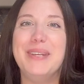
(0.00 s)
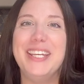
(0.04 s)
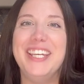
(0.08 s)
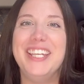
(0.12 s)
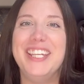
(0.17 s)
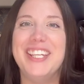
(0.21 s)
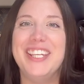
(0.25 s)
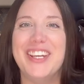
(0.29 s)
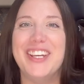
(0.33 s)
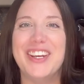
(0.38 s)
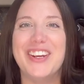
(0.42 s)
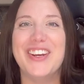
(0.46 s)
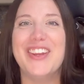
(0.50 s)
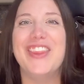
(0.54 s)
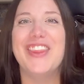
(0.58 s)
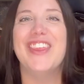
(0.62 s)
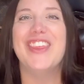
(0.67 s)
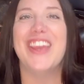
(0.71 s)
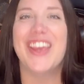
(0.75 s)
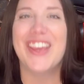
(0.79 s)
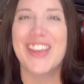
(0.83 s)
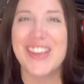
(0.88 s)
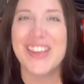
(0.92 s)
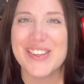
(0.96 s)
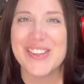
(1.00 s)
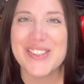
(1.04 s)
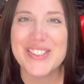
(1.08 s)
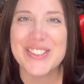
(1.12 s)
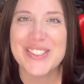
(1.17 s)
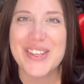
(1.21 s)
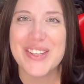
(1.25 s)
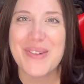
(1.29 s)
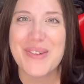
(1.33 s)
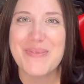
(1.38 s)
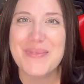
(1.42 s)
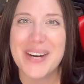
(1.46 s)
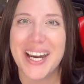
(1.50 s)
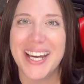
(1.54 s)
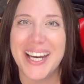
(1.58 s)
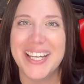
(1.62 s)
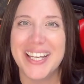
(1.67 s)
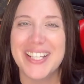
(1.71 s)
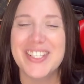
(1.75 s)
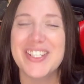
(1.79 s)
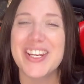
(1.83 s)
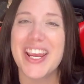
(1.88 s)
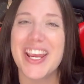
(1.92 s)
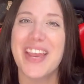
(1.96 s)
being here. Thank you so
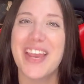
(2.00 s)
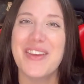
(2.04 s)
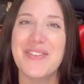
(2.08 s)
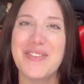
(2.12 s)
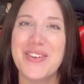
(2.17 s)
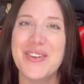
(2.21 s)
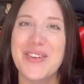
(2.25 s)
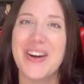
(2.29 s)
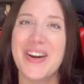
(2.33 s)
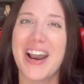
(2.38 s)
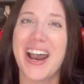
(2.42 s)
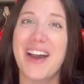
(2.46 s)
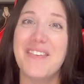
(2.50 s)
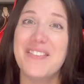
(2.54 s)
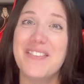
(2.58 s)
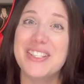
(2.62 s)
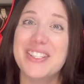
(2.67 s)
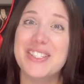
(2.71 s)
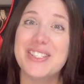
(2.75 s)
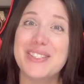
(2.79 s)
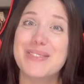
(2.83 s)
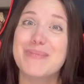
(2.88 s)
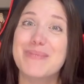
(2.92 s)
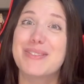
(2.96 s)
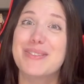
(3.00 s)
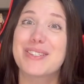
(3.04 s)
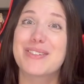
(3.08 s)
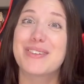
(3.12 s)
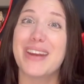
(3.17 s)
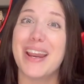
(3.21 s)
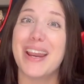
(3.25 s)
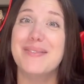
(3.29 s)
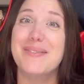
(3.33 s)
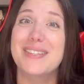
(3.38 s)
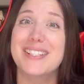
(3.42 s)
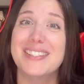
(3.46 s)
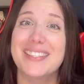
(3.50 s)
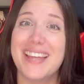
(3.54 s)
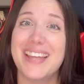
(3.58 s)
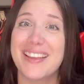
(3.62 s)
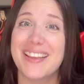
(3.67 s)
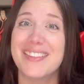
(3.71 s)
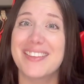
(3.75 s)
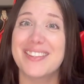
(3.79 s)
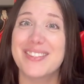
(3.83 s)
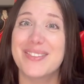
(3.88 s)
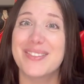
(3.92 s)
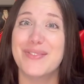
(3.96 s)
much. If you haven't subscribed and
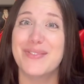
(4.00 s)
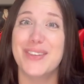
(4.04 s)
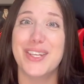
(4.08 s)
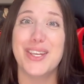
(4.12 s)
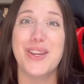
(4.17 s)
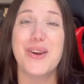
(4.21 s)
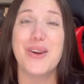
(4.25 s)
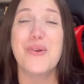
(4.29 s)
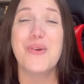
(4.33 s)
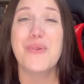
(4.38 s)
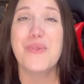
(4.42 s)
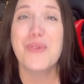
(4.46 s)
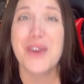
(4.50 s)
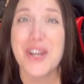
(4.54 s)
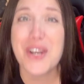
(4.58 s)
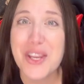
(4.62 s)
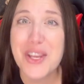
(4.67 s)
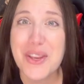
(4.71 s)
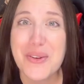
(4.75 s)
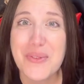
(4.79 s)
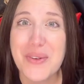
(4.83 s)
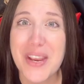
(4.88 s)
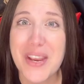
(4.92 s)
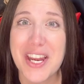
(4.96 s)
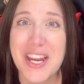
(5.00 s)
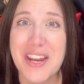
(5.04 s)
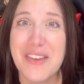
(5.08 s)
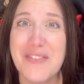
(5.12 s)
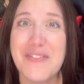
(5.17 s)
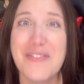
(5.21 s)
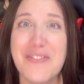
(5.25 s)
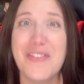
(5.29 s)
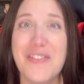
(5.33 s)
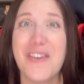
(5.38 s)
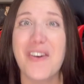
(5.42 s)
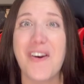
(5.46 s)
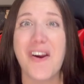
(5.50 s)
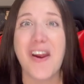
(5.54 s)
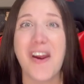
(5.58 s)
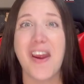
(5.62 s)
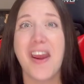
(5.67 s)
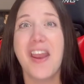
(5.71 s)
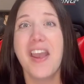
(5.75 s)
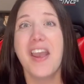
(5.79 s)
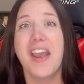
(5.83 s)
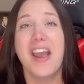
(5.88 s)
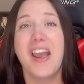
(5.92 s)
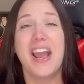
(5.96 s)
liked this video, what are you waiting for?
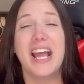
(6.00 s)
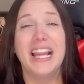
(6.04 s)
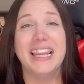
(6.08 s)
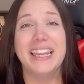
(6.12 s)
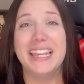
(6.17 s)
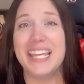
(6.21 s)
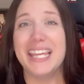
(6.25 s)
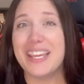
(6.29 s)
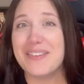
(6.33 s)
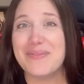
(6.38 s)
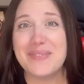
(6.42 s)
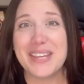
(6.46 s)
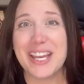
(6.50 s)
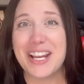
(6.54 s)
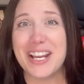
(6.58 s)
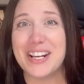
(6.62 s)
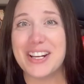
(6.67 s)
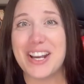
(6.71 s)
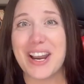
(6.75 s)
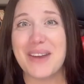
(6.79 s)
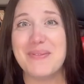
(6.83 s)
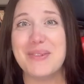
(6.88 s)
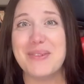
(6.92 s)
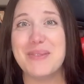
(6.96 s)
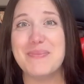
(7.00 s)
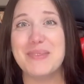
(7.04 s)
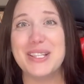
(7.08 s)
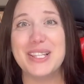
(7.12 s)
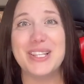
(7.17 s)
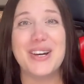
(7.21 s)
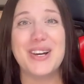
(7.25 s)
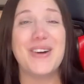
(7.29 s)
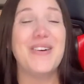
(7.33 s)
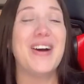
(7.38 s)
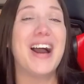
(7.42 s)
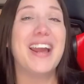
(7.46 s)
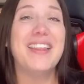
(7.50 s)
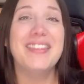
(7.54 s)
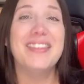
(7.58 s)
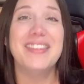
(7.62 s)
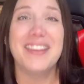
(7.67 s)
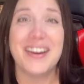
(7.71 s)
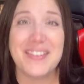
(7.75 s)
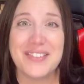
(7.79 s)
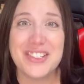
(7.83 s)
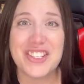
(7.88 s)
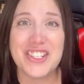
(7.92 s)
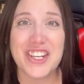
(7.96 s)
Leave me a comment below. I
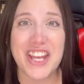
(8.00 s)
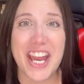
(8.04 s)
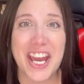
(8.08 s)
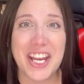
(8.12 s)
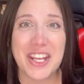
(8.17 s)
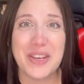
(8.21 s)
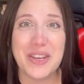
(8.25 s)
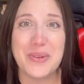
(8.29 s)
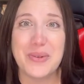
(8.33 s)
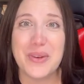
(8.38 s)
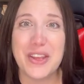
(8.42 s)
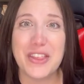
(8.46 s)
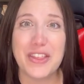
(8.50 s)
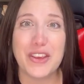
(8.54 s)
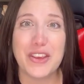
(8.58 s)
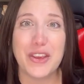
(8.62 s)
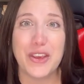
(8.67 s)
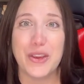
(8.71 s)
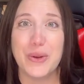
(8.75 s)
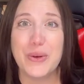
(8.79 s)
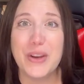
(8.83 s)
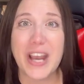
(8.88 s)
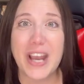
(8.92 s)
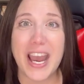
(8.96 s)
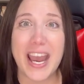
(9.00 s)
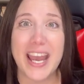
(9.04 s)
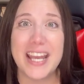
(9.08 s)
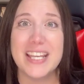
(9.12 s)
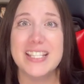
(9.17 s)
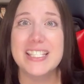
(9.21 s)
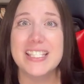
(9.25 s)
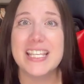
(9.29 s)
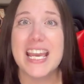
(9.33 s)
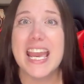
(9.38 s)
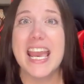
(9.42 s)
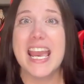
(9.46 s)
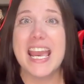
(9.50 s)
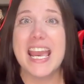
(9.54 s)
love chatting with you guys.